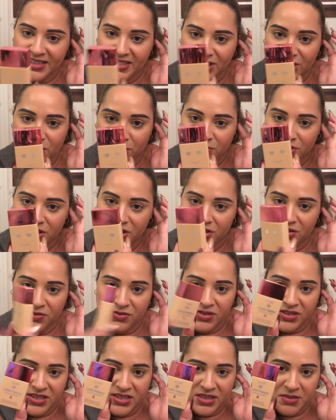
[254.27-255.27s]
So
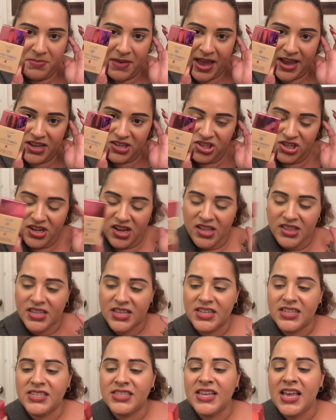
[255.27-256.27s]
cute, the packaging on
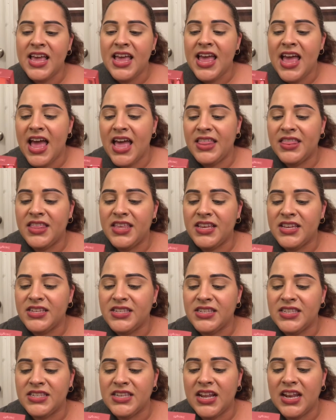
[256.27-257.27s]
this. And
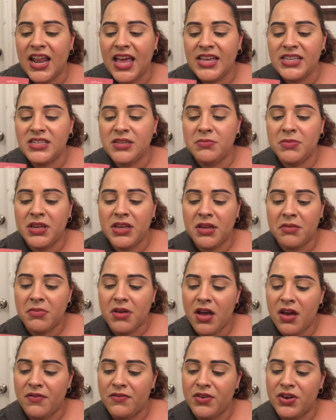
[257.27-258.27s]
this is a light to medium
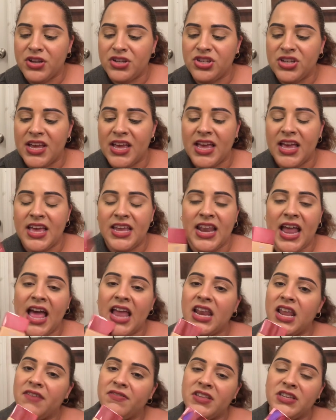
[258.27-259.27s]
coverage, and I
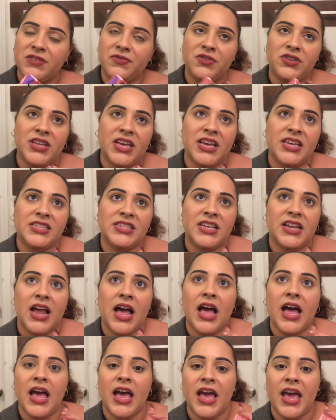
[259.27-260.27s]
love this for days that
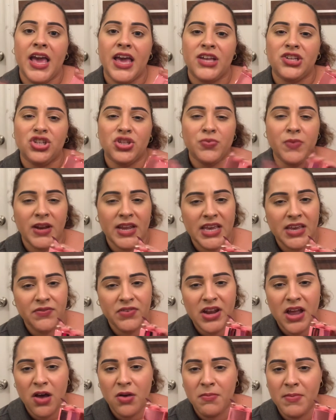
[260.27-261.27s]
I just want to even
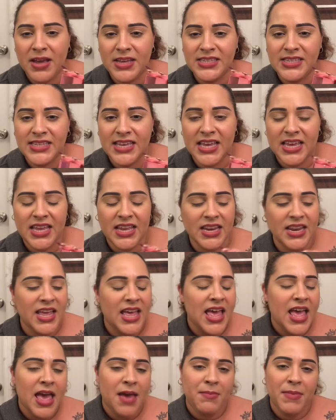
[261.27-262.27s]
out my skin,
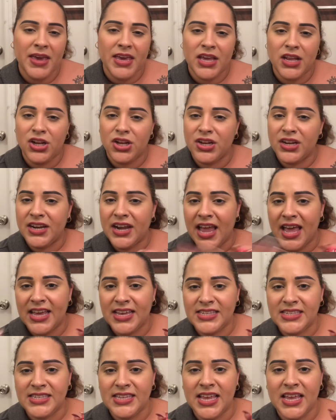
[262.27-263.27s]
make it look
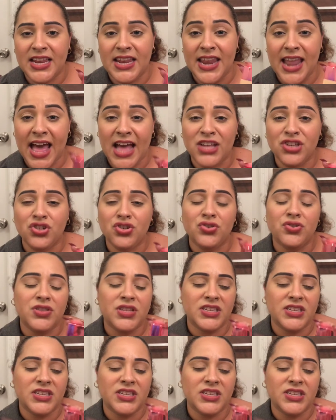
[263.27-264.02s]
nice and natural.